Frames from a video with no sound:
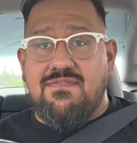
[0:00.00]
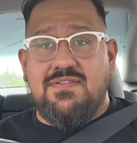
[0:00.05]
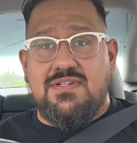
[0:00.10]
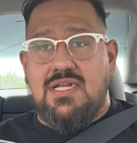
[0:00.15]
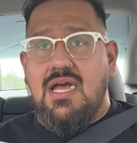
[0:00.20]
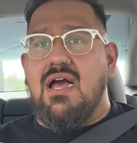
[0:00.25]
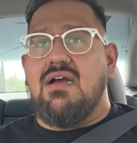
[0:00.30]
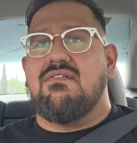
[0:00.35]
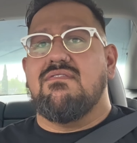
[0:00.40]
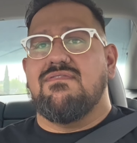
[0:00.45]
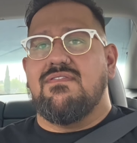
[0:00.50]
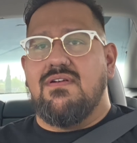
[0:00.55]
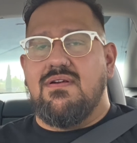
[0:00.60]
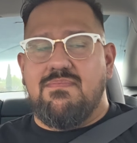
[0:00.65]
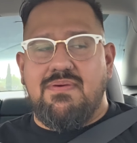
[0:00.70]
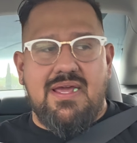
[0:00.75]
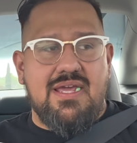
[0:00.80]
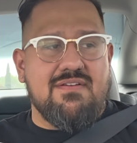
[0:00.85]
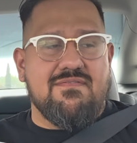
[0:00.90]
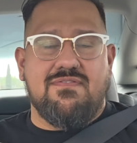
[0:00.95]
a photographer,
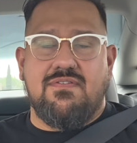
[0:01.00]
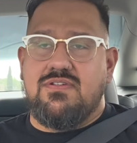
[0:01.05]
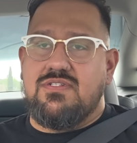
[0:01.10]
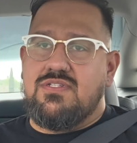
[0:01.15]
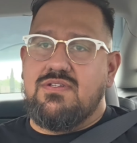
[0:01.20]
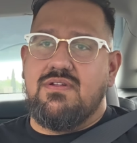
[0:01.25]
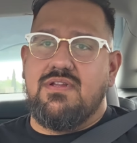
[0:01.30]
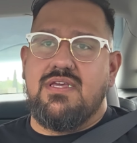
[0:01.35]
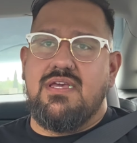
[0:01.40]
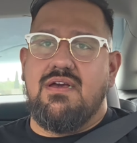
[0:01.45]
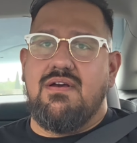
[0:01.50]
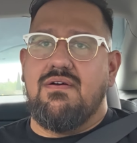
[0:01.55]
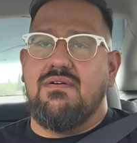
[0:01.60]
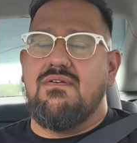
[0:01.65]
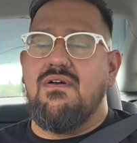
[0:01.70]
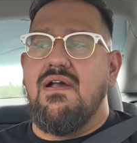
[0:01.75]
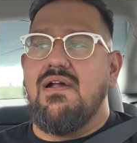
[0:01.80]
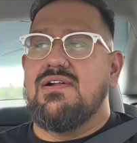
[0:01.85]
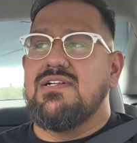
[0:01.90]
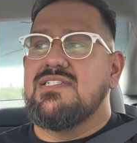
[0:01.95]
paying for a studio
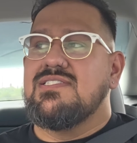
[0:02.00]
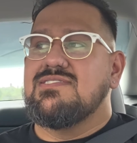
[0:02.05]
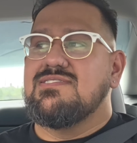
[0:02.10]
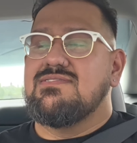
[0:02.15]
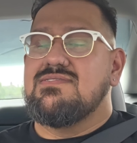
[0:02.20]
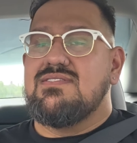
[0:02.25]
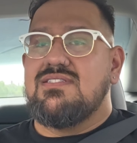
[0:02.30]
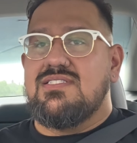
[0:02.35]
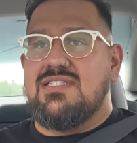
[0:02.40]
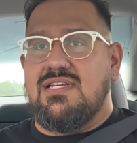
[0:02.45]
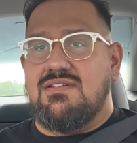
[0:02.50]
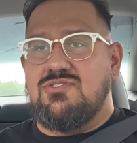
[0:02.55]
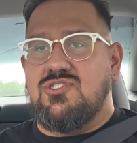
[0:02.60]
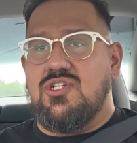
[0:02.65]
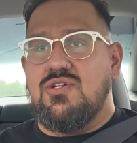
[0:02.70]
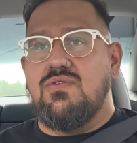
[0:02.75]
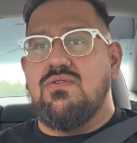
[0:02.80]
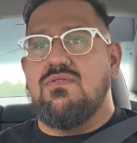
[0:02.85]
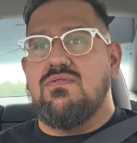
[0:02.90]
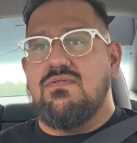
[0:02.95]
to
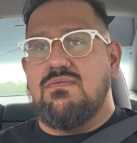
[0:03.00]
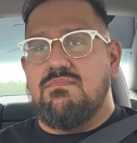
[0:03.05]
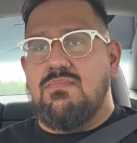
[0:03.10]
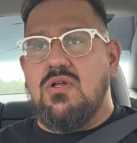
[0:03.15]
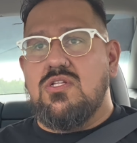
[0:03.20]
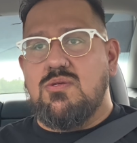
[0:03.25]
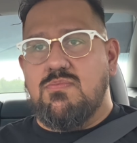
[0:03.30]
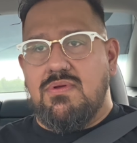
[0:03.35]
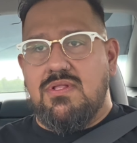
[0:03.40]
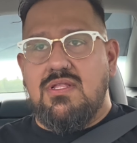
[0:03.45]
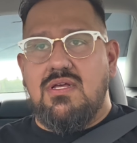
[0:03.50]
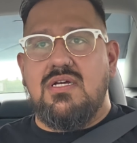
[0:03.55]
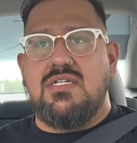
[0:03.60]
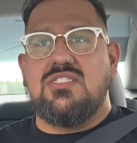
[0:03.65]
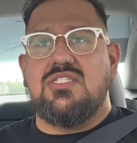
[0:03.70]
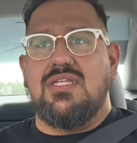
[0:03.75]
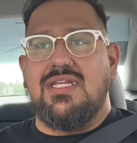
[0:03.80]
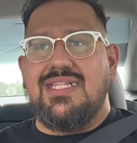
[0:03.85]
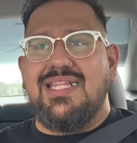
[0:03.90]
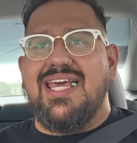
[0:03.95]
do multiple
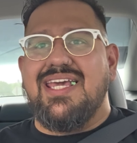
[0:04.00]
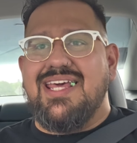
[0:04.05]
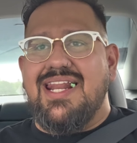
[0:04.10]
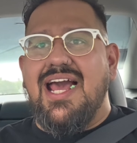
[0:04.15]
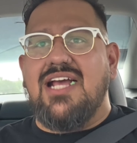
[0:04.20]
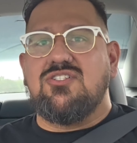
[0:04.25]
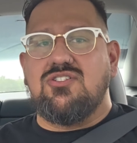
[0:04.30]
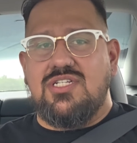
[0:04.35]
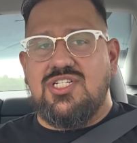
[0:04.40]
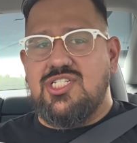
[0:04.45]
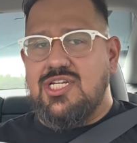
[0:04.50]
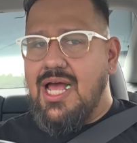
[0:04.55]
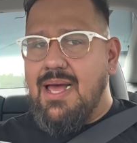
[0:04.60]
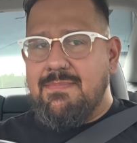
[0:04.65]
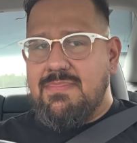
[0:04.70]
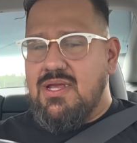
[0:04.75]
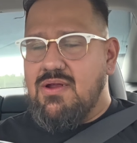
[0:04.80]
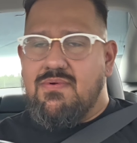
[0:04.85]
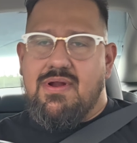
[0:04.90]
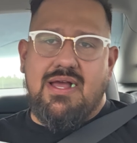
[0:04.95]
looks so that they can actually shop
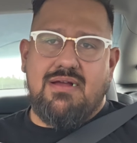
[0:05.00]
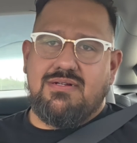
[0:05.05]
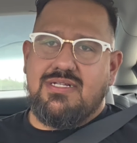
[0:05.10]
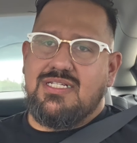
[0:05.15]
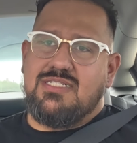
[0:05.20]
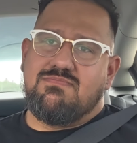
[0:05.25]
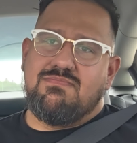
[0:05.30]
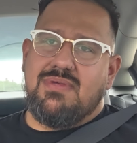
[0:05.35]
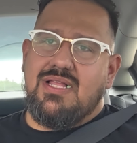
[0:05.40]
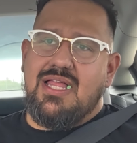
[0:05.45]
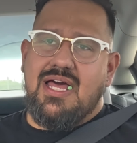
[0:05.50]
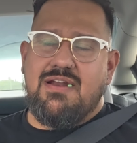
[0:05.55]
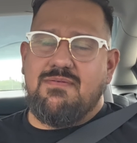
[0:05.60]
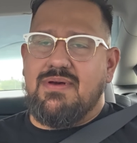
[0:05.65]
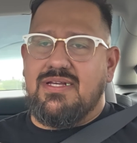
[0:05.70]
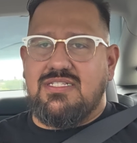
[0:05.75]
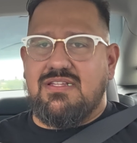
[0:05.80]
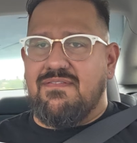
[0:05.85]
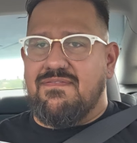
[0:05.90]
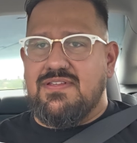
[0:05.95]
me around, because a lot of
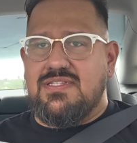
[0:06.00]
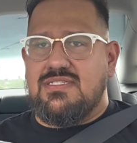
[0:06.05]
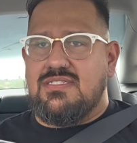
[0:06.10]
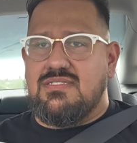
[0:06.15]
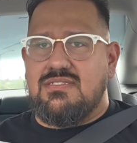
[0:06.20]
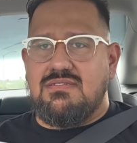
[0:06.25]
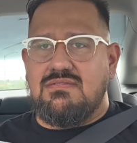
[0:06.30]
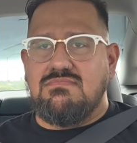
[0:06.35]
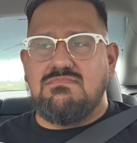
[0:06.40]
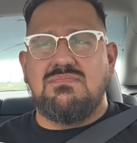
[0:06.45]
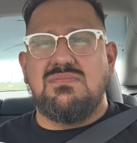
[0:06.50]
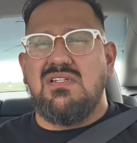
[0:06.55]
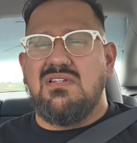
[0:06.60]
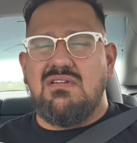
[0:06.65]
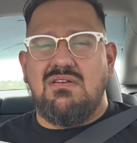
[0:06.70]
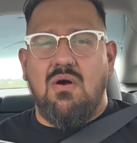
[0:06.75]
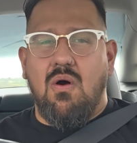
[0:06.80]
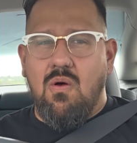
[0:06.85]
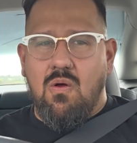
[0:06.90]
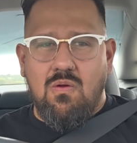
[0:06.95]
my stuff is
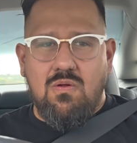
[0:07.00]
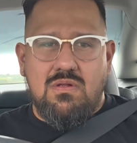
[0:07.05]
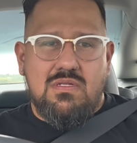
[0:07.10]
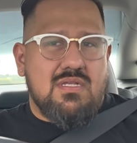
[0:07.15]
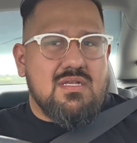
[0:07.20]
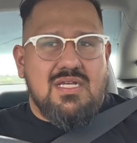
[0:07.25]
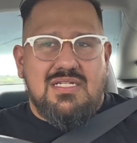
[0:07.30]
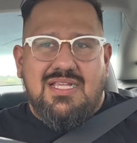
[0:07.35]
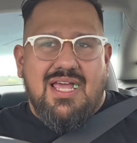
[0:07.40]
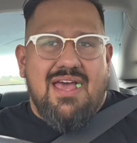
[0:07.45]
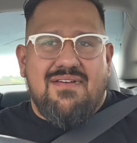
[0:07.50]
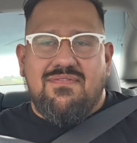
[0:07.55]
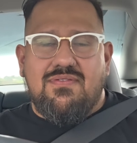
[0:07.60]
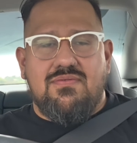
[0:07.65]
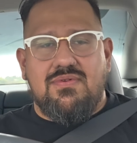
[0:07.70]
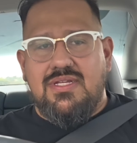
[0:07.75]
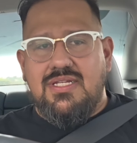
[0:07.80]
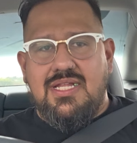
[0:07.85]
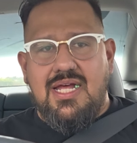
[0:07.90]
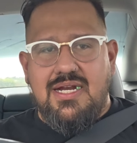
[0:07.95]
old because I haven't
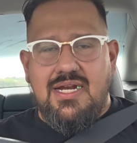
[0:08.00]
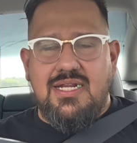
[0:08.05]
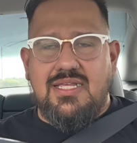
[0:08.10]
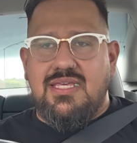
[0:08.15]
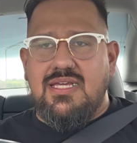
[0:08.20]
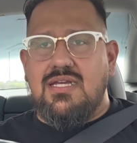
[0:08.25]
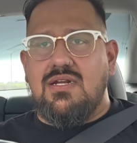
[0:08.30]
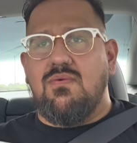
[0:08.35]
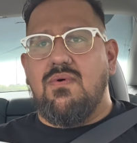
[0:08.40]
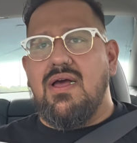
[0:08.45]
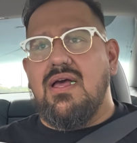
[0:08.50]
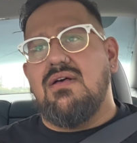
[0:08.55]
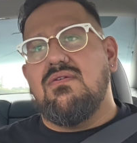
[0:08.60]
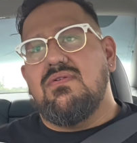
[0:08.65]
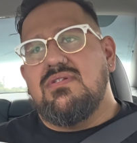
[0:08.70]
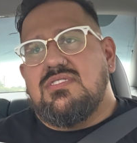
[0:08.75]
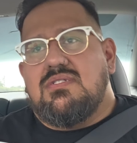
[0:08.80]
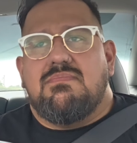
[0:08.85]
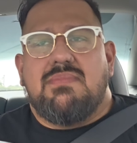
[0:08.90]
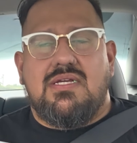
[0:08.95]
really done anything in a while,
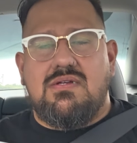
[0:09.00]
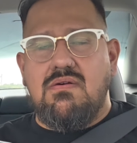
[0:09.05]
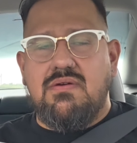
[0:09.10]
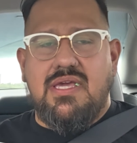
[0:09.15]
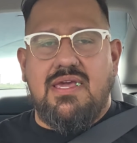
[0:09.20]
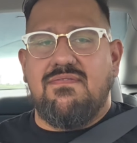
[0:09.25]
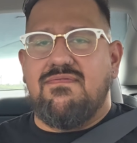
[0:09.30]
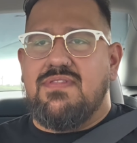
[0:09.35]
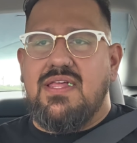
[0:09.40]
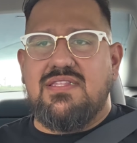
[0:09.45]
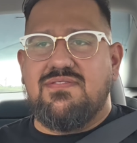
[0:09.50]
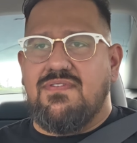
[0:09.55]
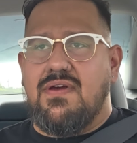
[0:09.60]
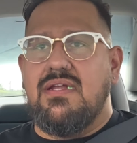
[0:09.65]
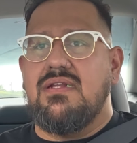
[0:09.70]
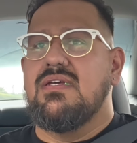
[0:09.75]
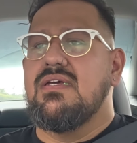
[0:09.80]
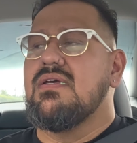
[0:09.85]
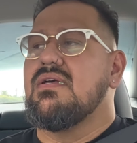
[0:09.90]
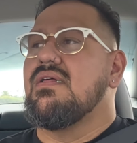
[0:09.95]
which I'm like, okay, that's
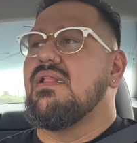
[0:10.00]
fine.